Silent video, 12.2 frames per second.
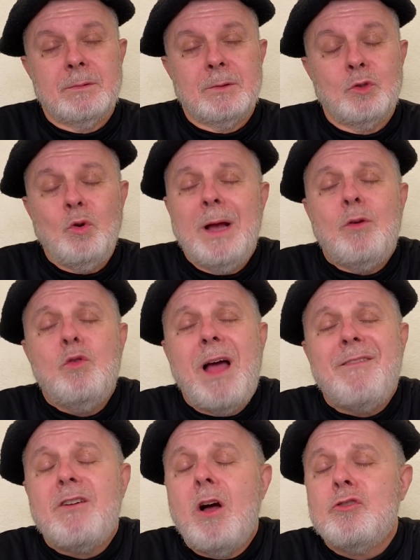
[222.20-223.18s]
So I could
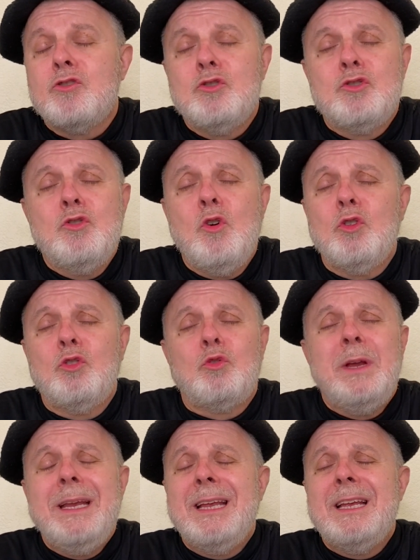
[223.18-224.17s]
have gone to two or
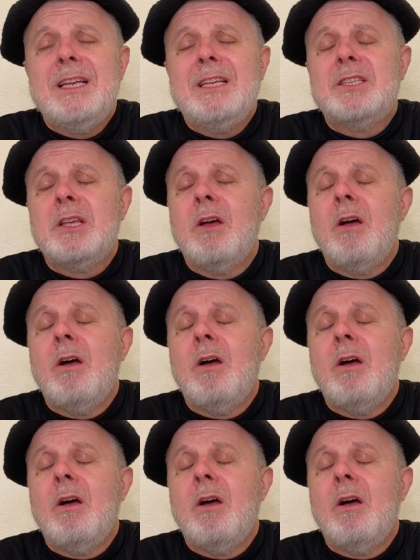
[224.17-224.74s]
three days